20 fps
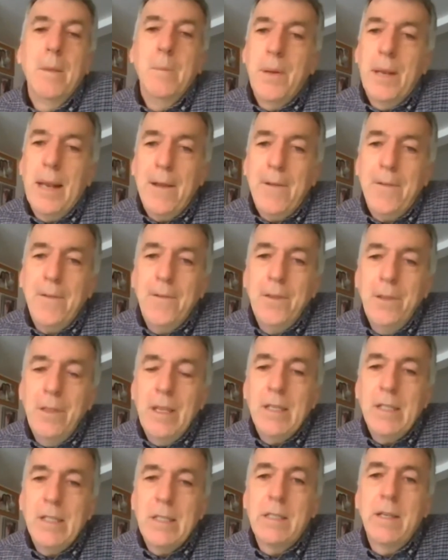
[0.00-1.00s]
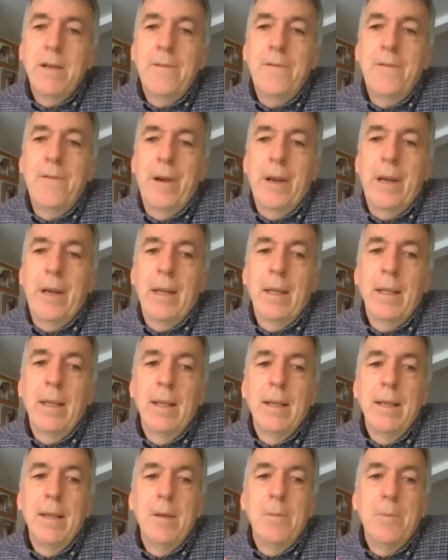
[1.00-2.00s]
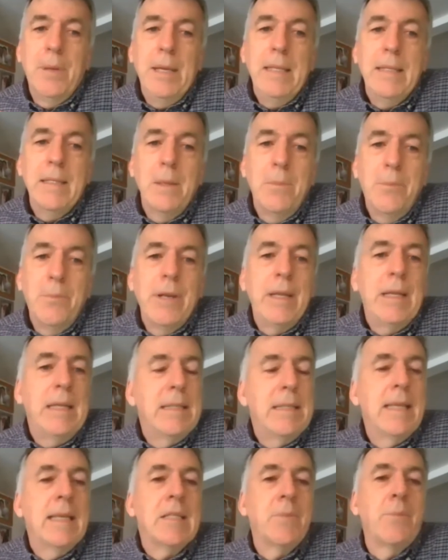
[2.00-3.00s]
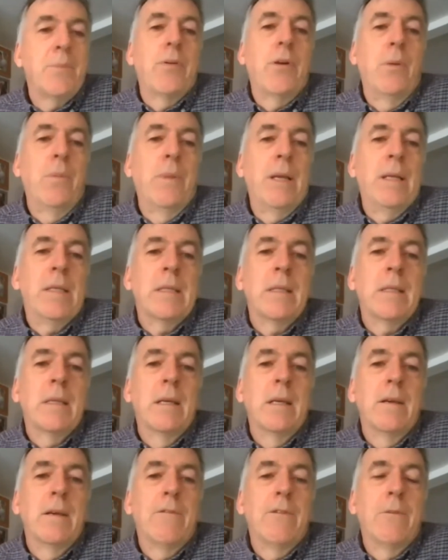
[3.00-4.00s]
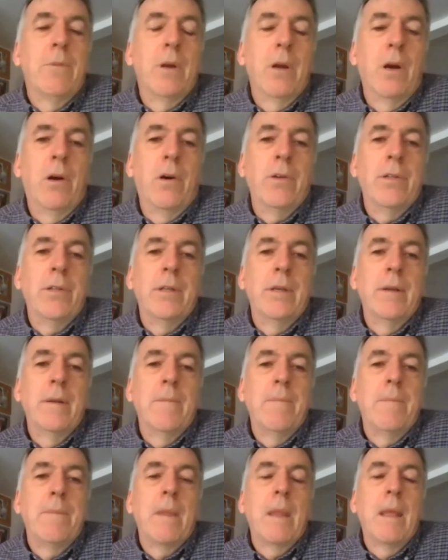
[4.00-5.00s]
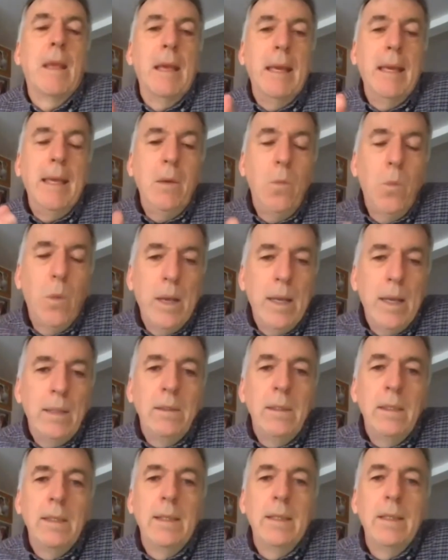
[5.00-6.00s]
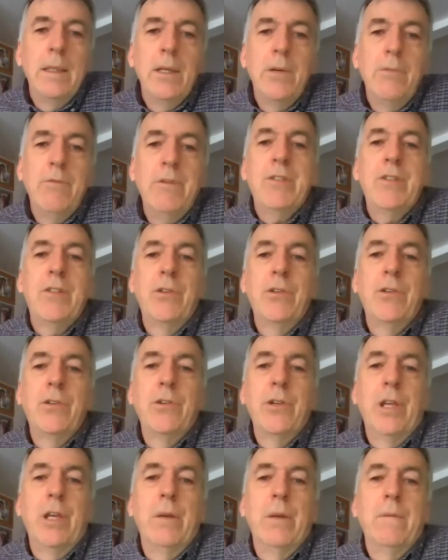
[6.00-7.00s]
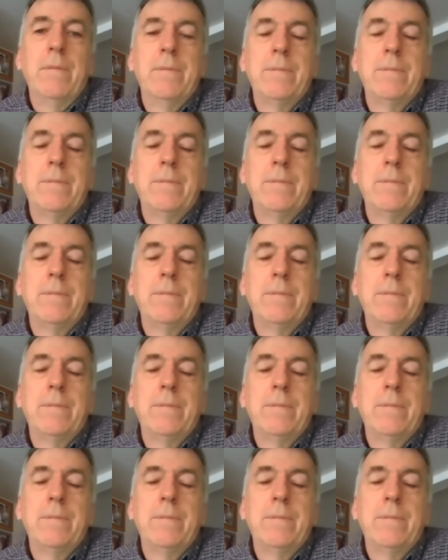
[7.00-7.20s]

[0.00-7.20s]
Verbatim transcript: But after this suffering, Peter brings this promise from God He will restore you.